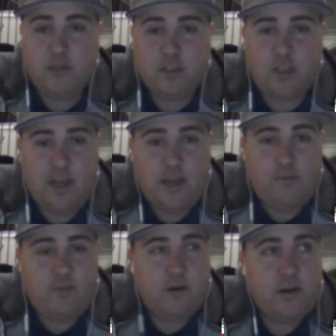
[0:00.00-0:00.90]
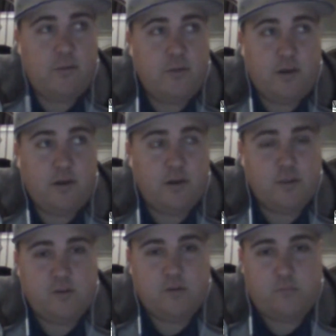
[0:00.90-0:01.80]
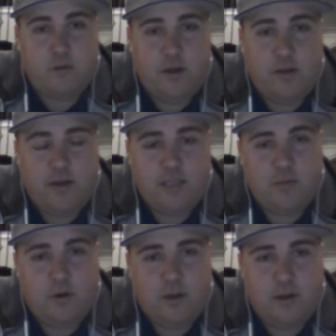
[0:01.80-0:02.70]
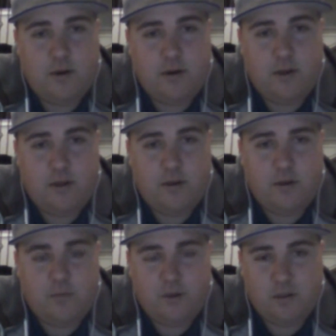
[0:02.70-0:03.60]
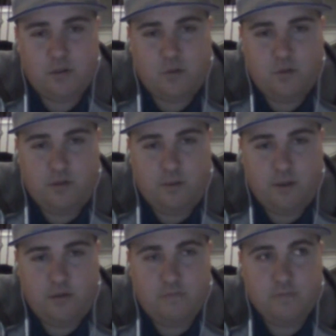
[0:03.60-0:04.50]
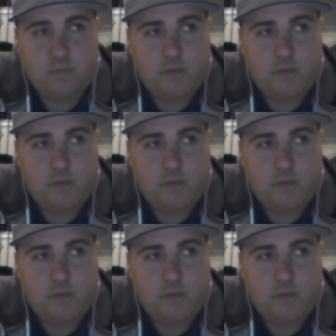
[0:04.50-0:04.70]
just staying for a couple of years, playing basketball here, and then went to school a little bit,